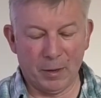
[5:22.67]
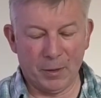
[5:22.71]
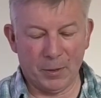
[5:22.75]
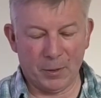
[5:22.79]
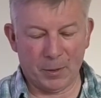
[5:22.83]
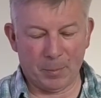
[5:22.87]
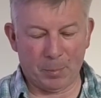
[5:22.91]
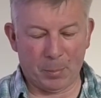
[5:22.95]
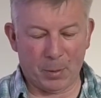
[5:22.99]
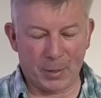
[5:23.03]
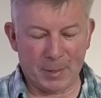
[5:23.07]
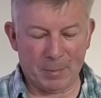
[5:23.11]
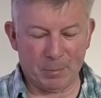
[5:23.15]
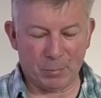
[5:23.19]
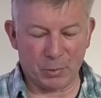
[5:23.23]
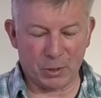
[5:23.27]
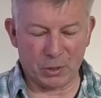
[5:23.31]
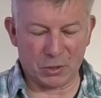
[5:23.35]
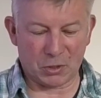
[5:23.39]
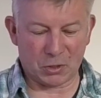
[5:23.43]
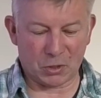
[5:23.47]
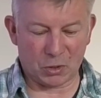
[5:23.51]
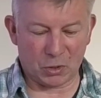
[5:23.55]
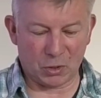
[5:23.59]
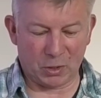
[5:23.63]
the
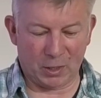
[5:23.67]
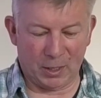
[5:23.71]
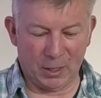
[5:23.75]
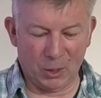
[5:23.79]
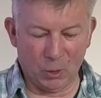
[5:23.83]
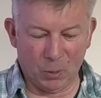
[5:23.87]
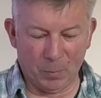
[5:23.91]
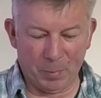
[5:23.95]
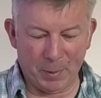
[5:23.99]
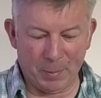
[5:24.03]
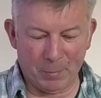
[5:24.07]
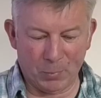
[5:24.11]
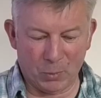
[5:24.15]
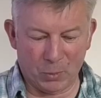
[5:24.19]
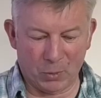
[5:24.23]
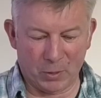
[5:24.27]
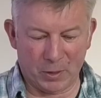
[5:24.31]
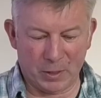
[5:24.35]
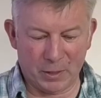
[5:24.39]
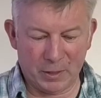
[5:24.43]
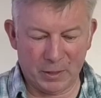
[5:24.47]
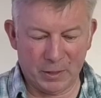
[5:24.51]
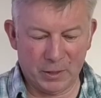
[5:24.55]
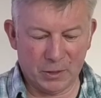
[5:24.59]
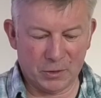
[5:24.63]
paintbrush a little bit more
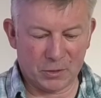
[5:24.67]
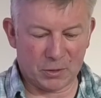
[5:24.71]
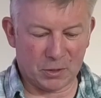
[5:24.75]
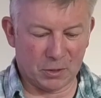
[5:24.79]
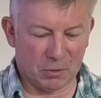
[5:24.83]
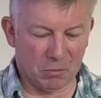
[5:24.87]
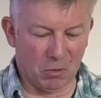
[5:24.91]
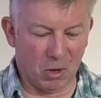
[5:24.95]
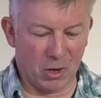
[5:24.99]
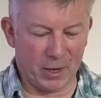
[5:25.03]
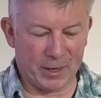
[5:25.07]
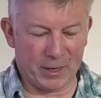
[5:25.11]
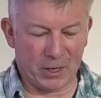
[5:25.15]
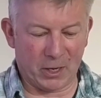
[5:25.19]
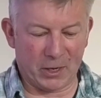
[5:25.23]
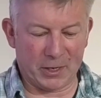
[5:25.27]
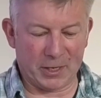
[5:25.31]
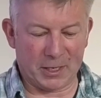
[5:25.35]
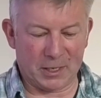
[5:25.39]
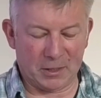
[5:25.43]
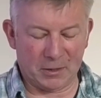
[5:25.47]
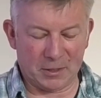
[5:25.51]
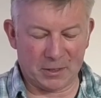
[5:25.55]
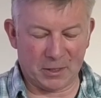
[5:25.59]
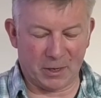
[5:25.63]
to the right,
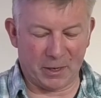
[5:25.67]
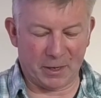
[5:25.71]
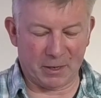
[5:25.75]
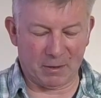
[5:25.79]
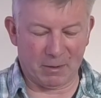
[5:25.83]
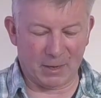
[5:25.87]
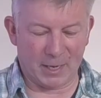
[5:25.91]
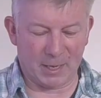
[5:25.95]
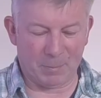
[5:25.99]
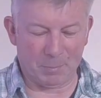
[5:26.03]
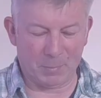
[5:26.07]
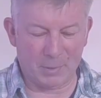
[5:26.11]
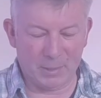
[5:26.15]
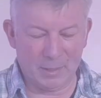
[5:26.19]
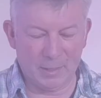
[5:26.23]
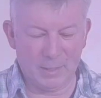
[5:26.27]
like in the diagram.